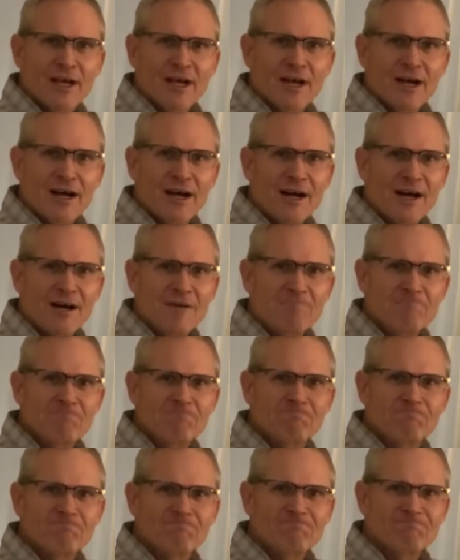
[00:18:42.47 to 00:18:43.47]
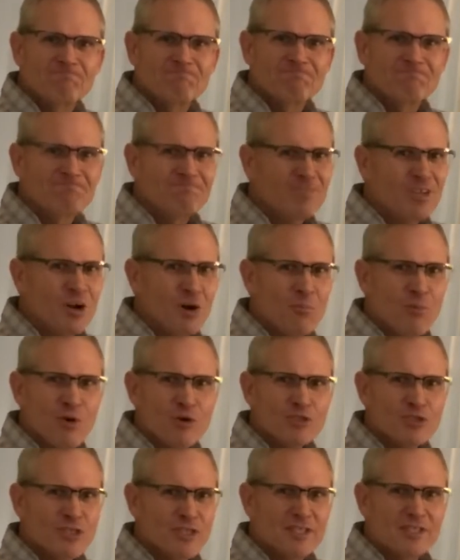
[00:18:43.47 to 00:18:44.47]
You know,
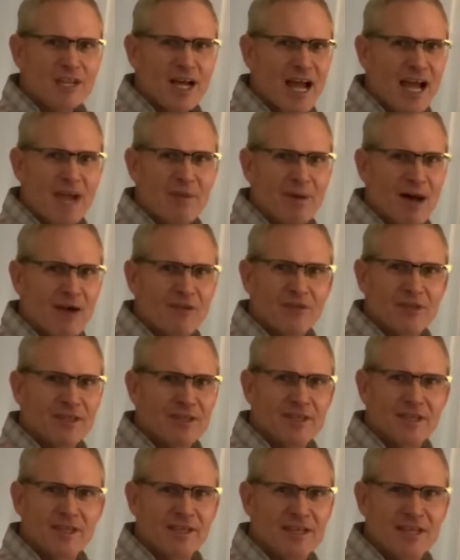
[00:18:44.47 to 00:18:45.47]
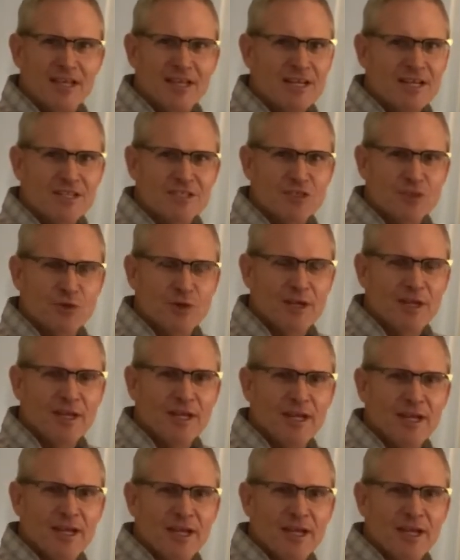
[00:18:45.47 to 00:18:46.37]
most of the time out in the industry,